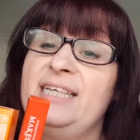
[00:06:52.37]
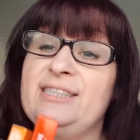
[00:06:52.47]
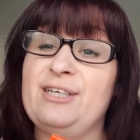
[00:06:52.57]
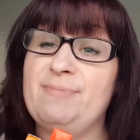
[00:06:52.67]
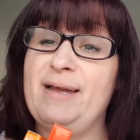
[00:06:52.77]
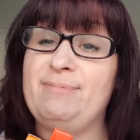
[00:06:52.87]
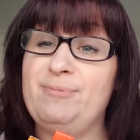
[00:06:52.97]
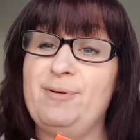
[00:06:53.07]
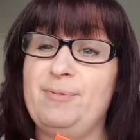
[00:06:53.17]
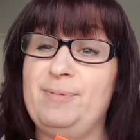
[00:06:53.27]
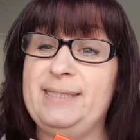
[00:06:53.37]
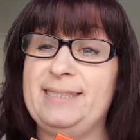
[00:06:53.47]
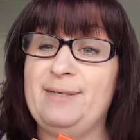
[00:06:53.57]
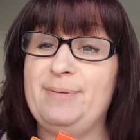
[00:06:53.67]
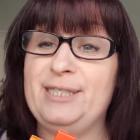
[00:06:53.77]
so you'll be able to probably
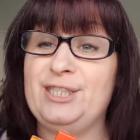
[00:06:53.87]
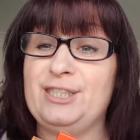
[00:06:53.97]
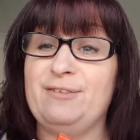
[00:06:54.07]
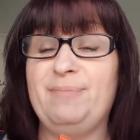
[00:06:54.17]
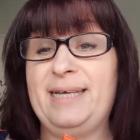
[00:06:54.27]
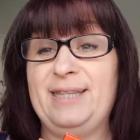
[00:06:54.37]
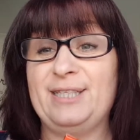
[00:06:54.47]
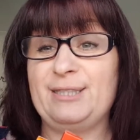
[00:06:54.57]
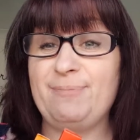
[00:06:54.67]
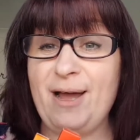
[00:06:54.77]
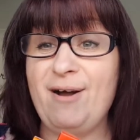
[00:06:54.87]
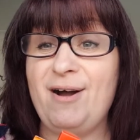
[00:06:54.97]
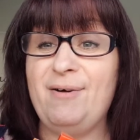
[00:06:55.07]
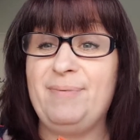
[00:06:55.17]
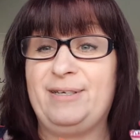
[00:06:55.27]
see pictures of me in the
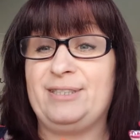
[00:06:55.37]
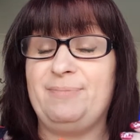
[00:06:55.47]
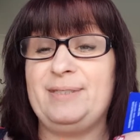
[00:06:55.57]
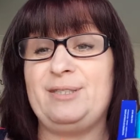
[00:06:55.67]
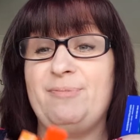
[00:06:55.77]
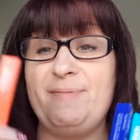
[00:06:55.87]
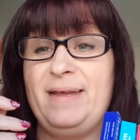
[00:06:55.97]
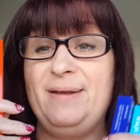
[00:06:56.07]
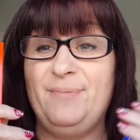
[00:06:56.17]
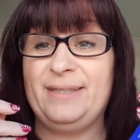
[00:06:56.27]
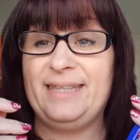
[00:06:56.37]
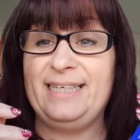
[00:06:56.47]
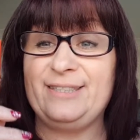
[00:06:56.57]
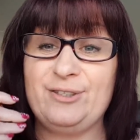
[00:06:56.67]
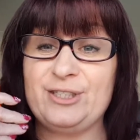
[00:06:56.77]
spa because I'll be swimming with
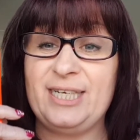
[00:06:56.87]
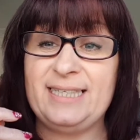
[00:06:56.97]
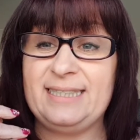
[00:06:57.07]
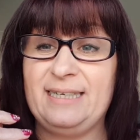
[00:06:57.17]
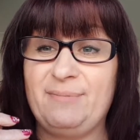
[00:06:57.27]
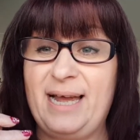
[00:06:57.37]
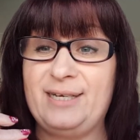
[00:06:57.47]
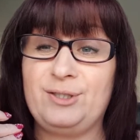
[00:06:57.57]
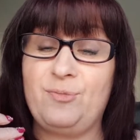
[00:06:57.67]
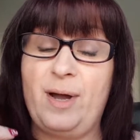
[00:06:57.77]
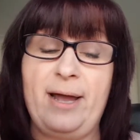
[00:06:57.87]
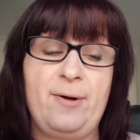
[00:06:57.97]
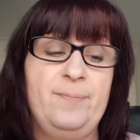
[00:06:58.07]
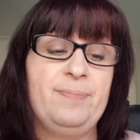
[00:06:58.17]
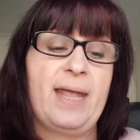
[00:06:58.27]
these on, testing them out as
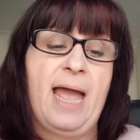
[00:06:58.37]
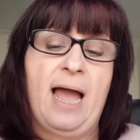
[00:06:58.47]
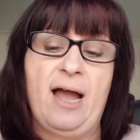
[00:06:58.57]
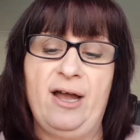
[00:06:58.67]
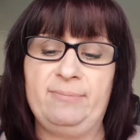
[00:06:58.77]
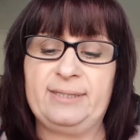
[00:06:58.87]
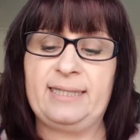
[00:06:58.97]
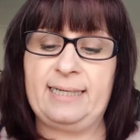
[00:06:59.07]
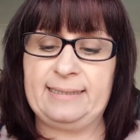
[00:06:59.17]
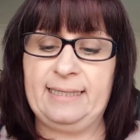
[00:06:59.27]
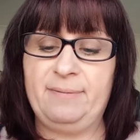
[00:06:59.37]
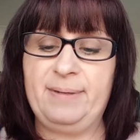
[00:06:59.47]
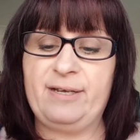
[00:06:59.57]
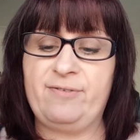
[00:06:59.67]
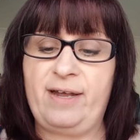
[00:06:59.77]
well. So that's going to
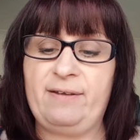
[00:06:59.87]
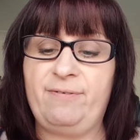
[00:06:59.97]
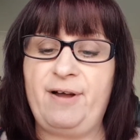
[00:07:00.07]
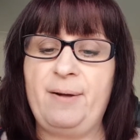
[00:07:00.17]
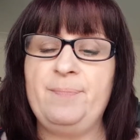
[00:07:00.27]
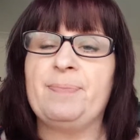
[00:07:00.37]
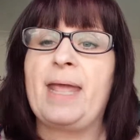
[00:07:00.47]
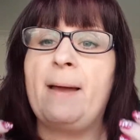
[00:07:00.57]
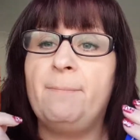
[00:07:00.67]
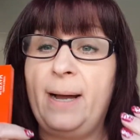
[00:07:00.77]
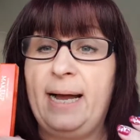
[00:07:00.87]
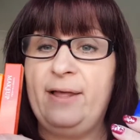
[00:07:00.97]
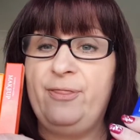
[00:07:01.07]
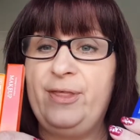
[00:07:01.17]
be great fun. But